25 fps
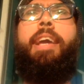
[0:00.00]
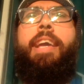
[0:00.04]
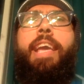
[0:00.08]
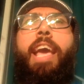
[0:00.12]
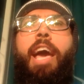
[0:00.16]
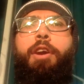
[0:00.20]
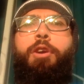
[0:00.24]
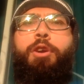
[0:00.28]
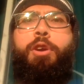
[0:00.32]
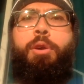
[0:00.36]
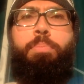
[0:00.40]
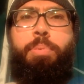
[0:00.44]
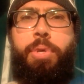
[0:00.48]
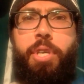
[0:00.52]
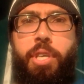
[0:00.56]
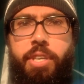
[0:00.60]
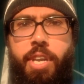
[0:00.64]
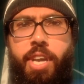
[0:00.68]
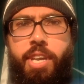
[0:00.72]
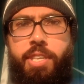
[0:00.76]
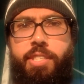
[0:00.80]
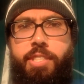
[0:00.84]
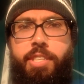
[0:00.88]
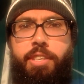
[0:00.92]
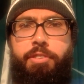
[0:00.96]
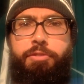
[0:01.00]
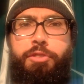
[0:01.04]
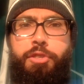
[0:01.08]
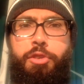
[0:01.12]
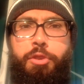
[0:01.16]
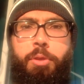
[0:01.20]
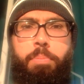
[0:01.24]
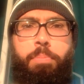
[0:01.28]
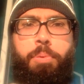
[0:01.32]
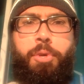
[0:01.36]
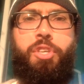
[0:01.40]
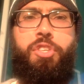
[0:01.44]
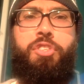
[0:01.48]
counterproductive
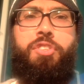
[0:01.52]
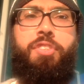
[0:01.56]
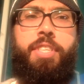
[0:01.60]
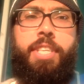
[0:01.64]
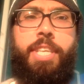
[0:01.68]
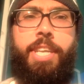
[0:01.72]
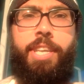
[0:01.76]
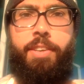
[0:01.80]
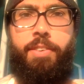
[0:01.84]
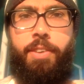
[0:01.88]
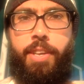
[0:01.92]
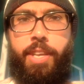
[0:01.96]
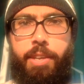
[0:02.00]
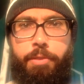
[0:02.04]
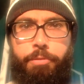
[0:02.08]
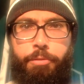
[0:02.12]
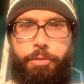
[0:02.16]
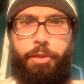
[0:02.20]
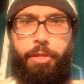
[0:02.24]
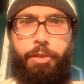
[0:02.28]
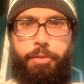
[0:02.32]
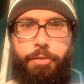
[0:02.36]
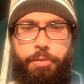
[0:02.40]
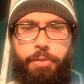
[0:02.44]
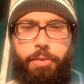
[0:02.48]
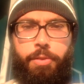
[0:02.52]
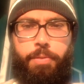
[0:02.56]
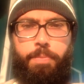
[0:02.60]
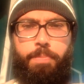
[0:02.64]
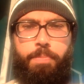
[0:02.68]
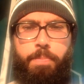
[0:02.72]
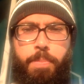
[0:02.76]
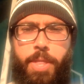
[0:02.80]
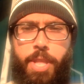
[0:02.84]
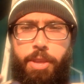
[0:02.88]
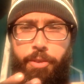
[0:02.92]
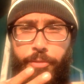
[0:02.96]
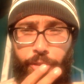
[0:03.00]
to the person hearing it for the
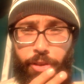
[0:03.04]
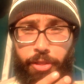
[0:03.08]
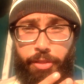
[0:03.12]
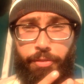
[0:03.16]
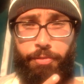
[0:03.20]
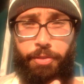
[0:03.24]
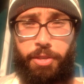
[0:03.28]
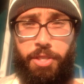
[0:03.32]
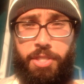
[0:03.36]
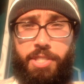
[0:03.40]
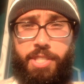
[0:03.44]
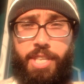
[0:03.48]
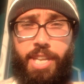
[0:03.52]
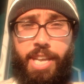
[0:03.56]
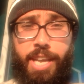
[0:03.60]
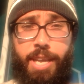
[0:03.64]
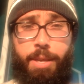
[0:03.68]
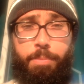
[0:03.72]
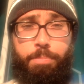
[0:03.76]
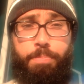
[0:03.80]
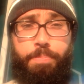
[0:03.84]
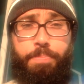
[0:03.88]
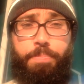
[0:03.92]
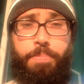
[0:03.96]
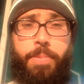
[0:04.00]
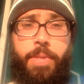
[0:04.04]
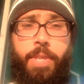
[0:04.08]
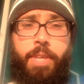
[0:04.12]
first time.